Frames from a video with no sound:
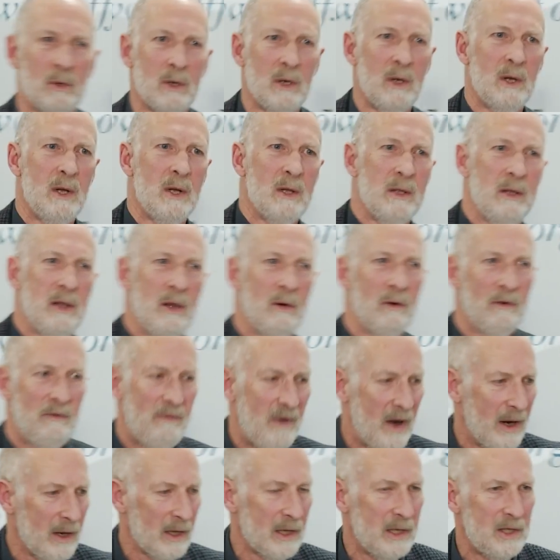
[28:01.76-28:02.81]
were they were
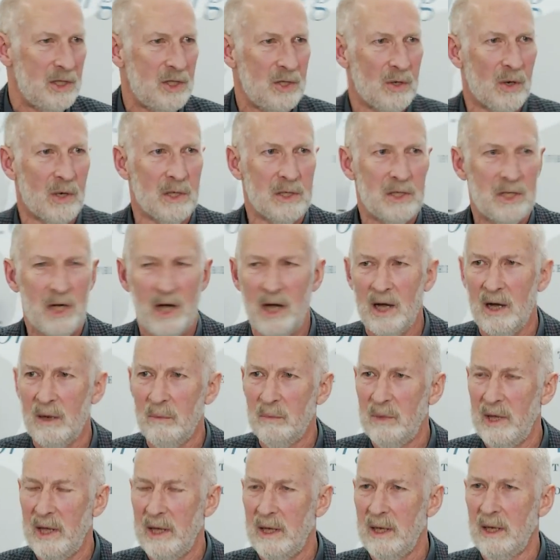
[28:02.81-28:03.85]
fairly
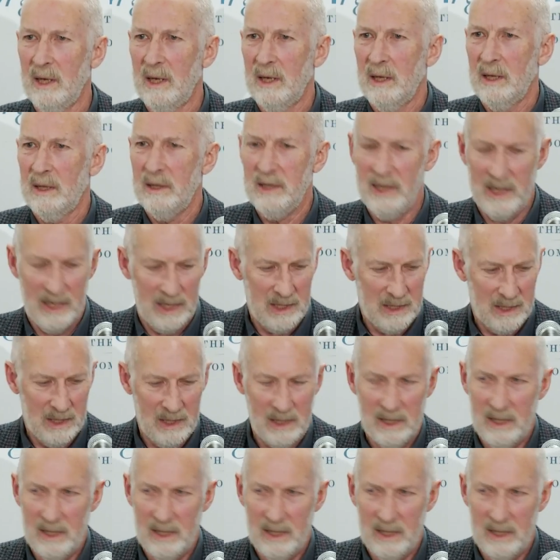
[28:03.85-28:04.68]
short-term that that